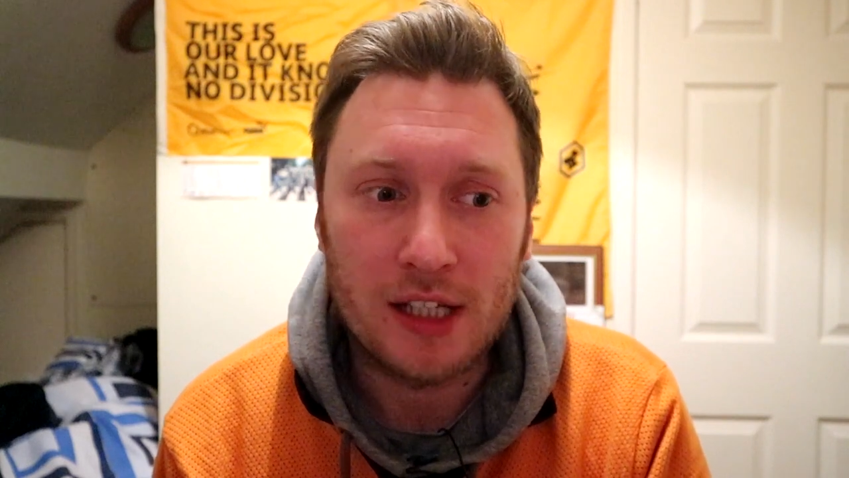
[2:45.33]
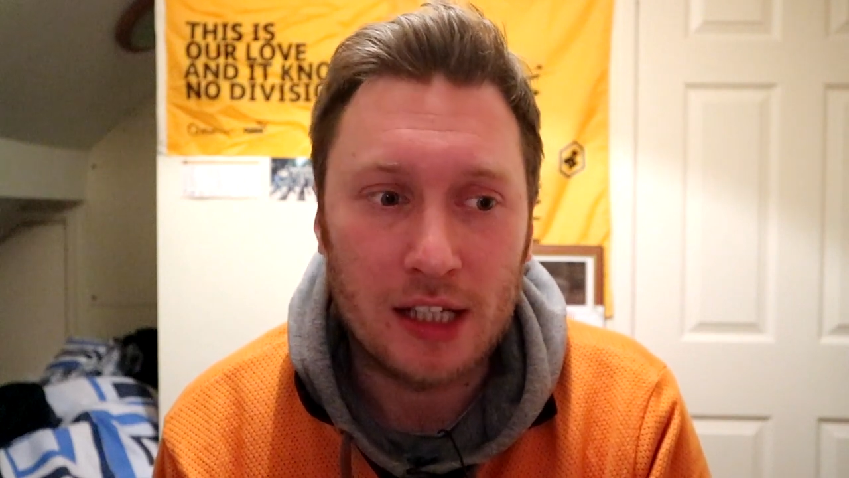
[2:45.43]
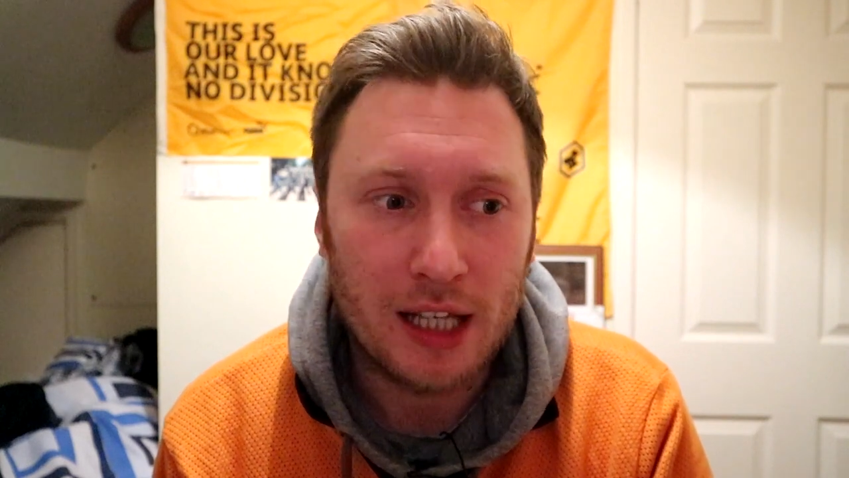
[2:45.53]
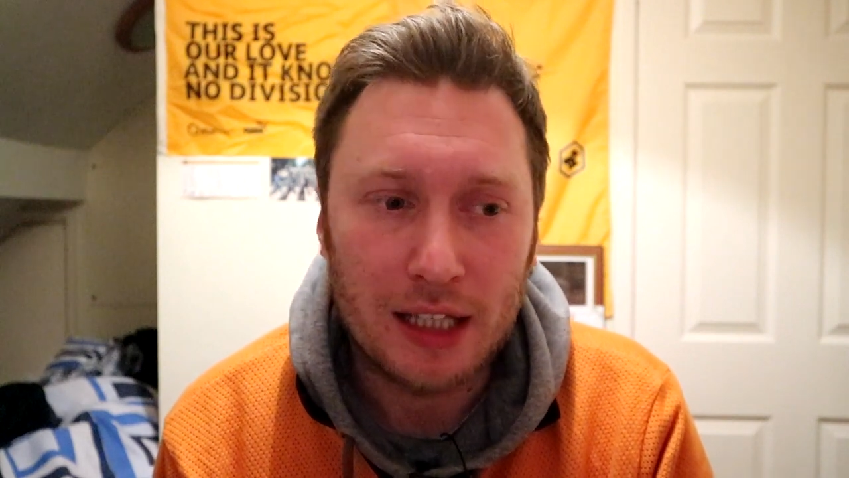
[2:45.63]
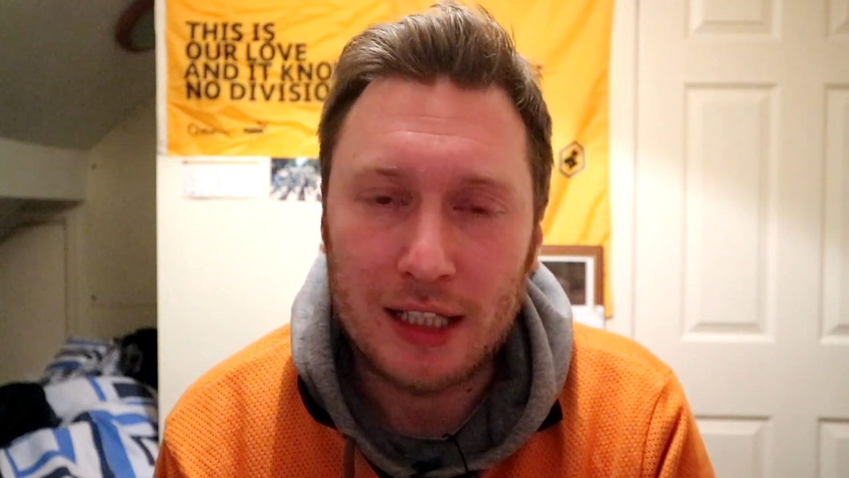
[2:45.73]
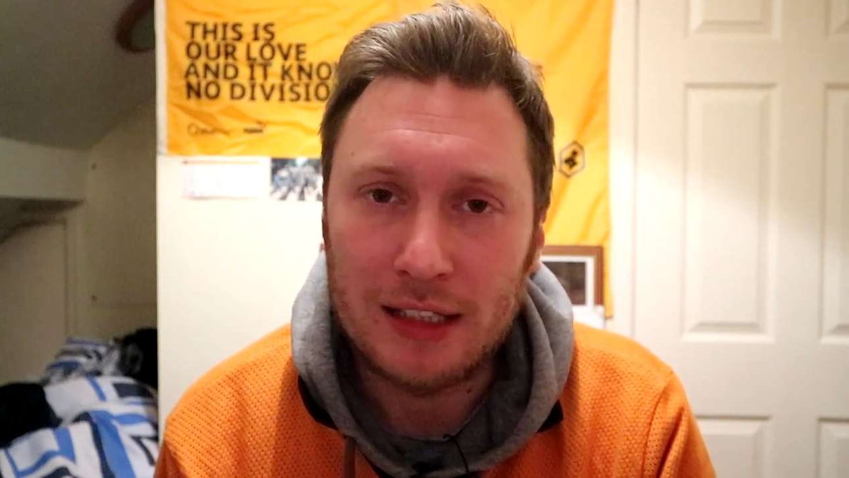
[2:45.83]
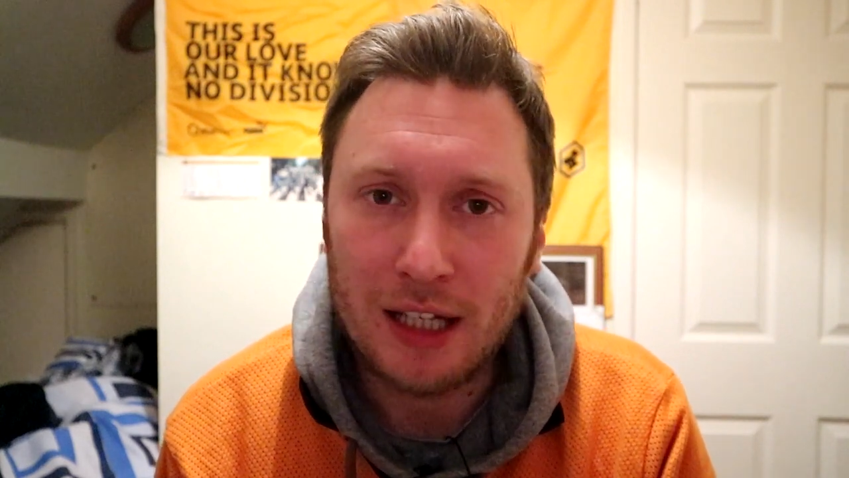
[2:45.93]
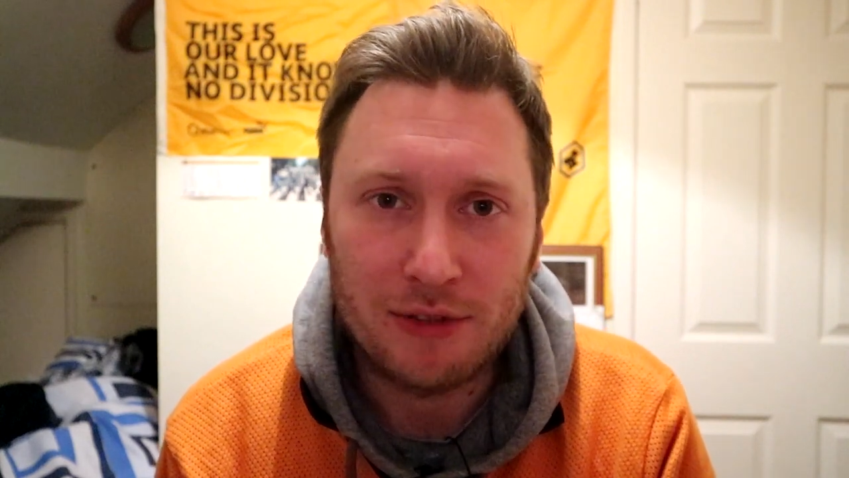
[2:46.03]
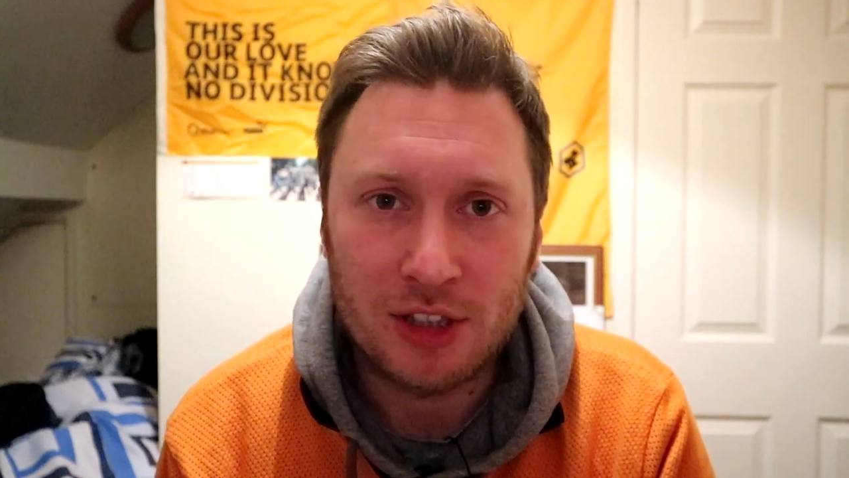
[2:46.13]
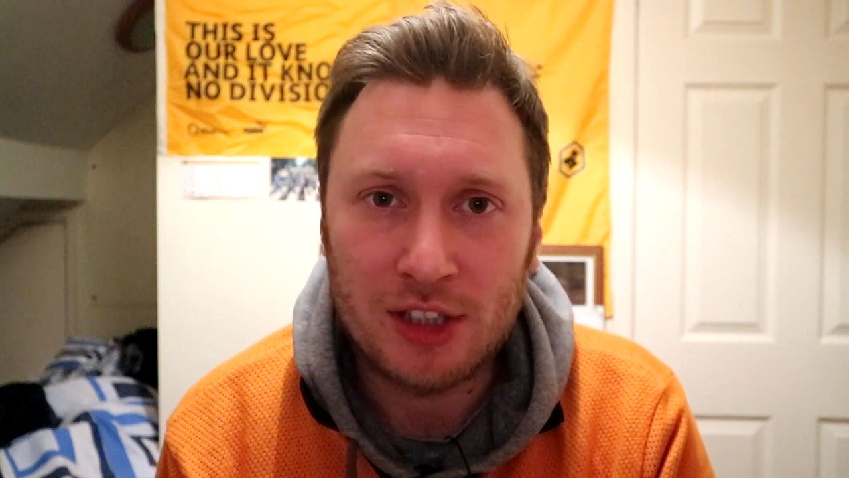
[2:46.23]
They didn't let
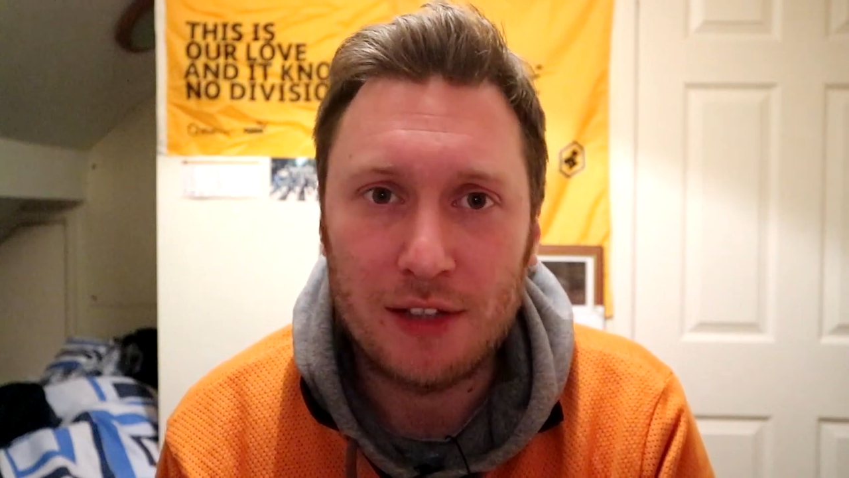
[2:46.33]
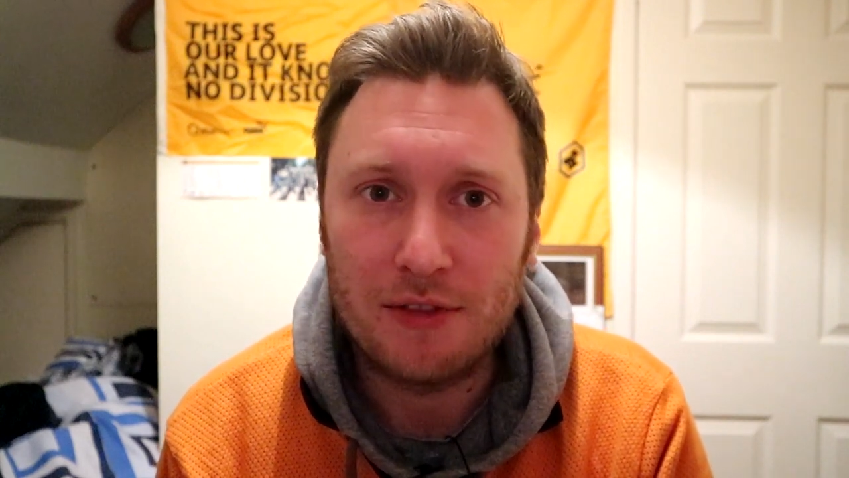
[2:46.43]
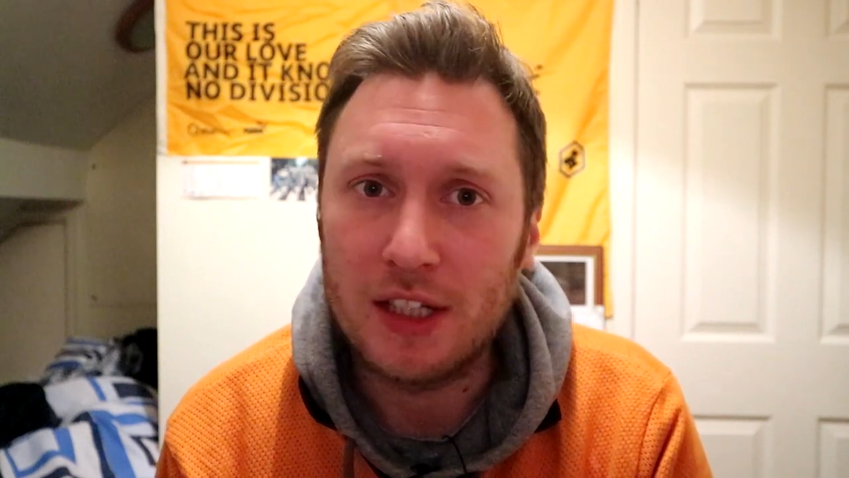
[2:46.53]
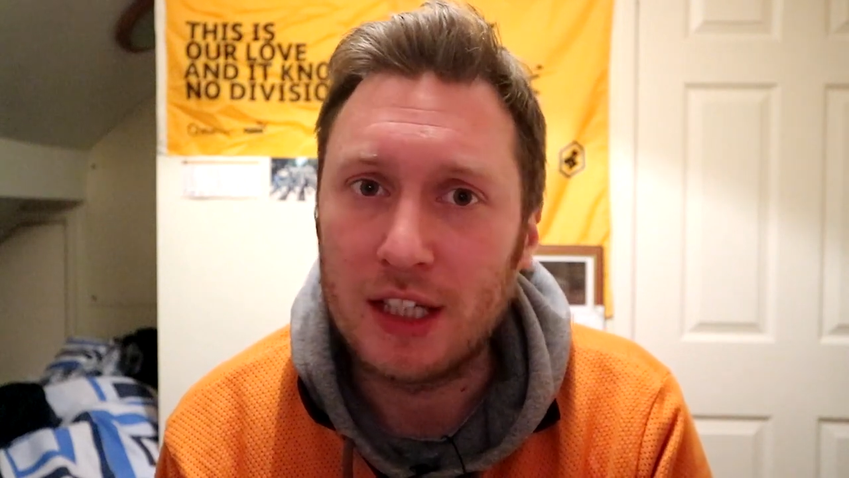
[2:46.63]
Leeds have a sniff.